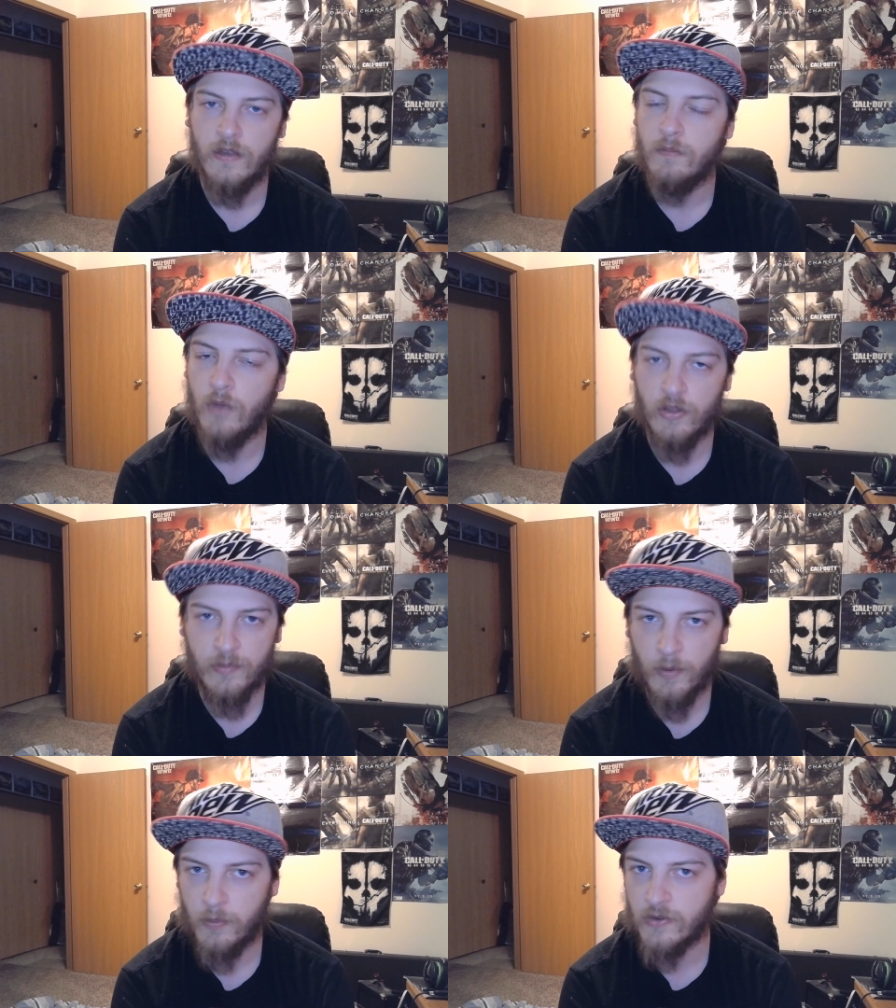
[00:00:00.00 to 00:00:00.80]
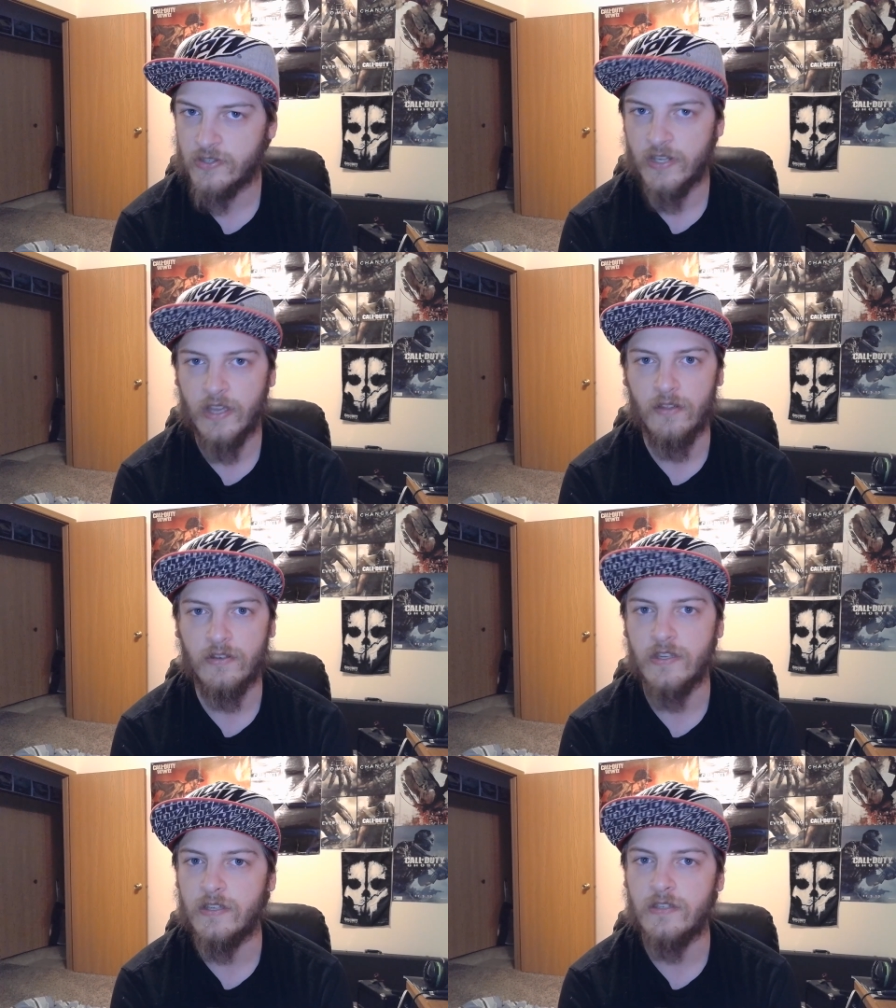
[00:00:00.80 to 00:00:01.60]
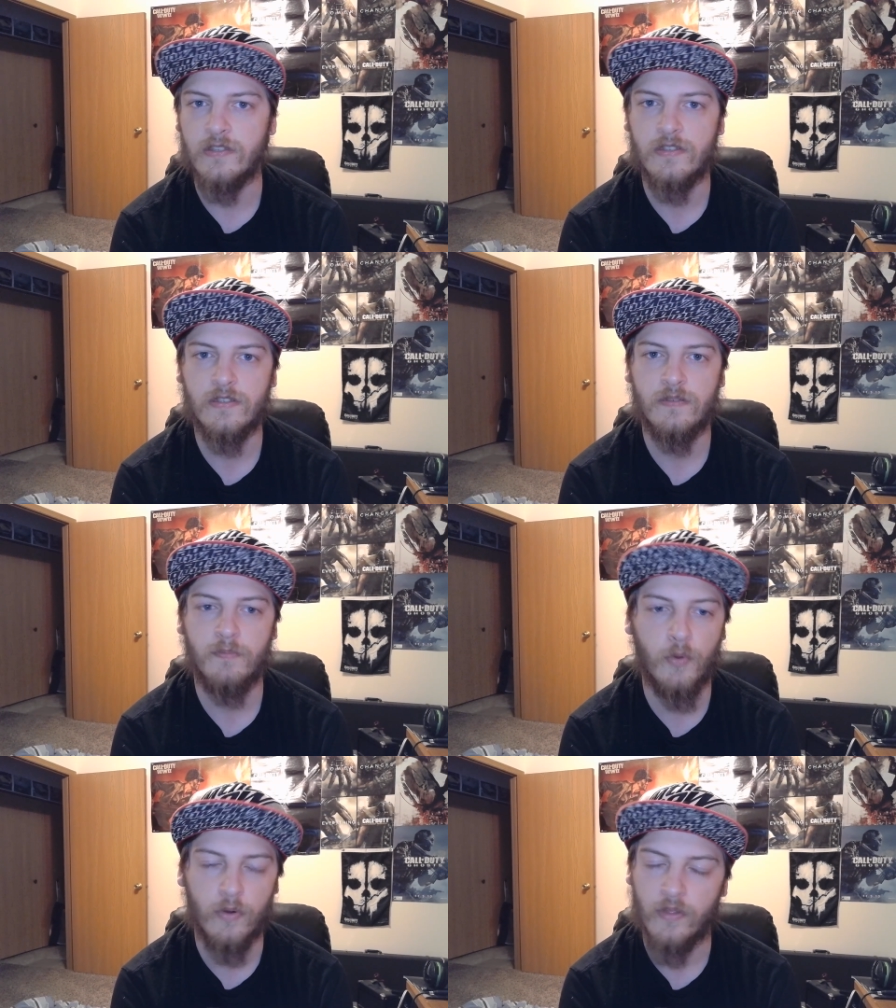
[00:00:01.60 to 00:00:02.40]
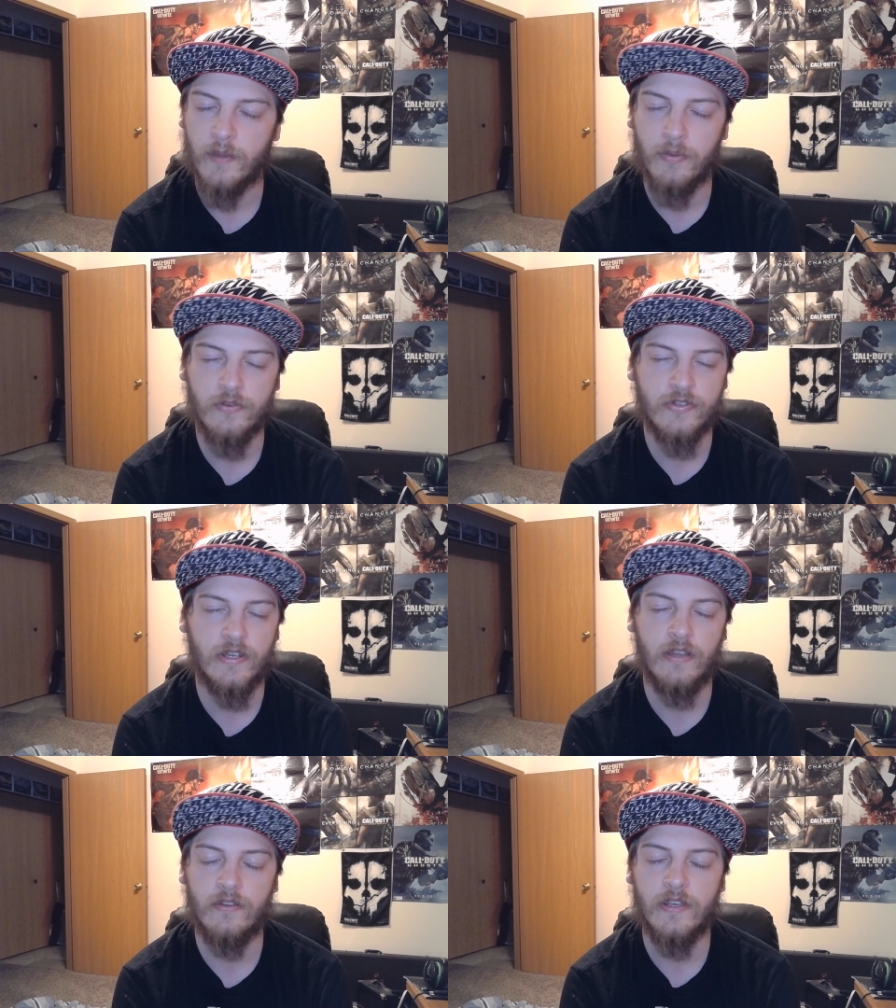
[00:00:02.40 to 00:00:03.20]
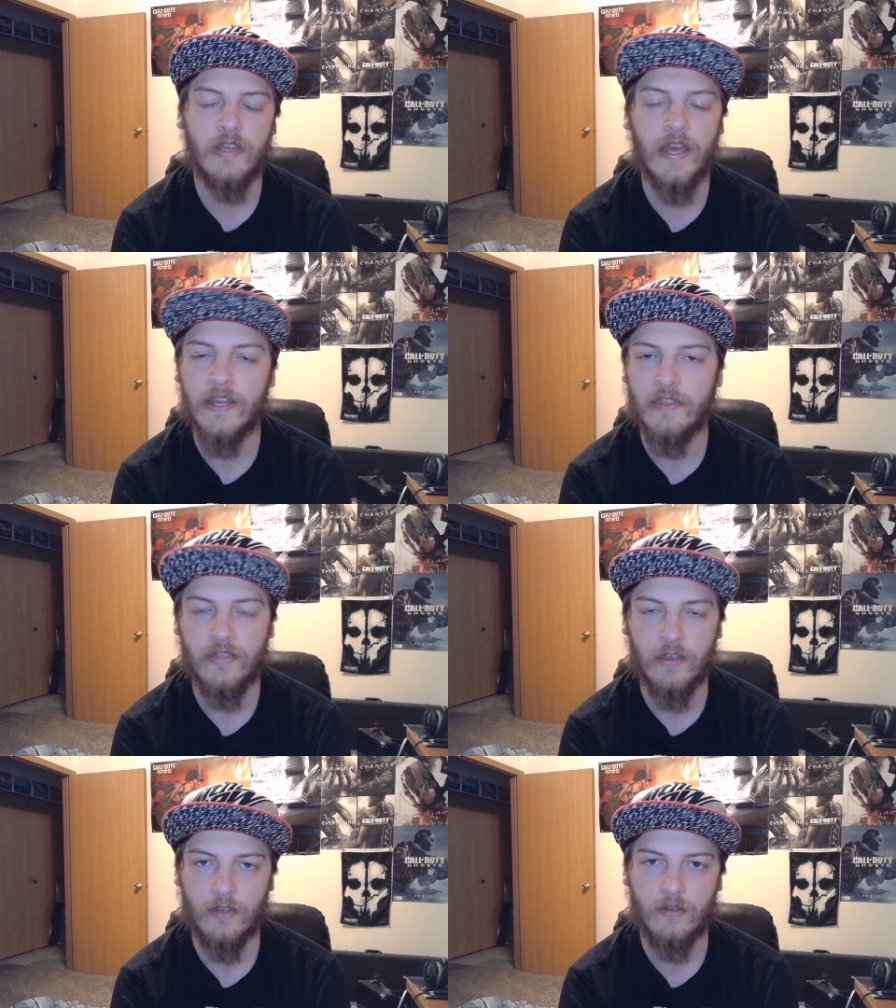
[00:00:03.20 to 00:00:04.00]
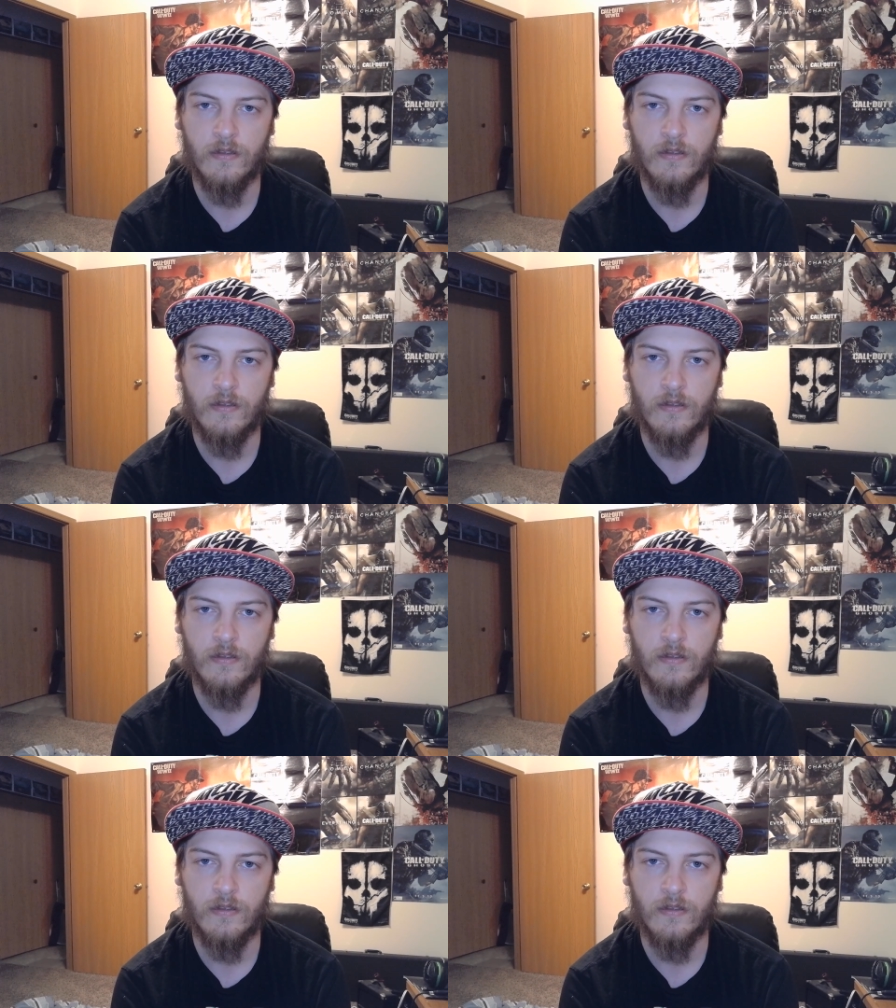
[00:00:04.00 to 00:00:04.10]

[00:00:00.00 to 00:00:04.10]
multiple personalities, borderline personality, anything,